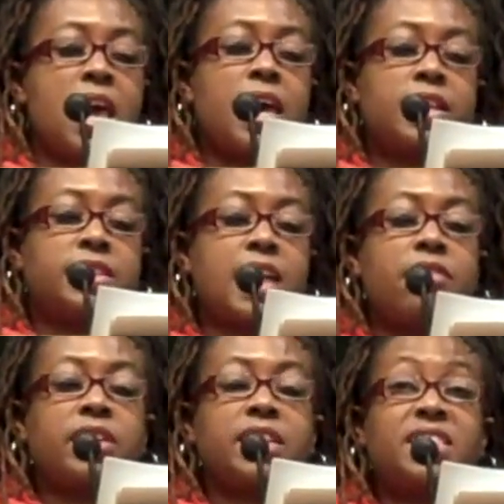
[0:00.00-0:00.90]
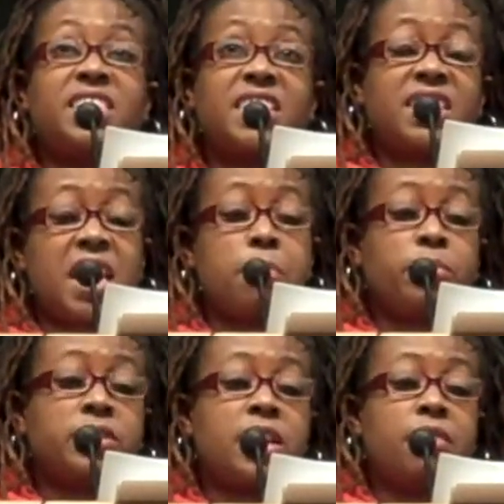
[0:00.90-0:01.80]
An astounding 68%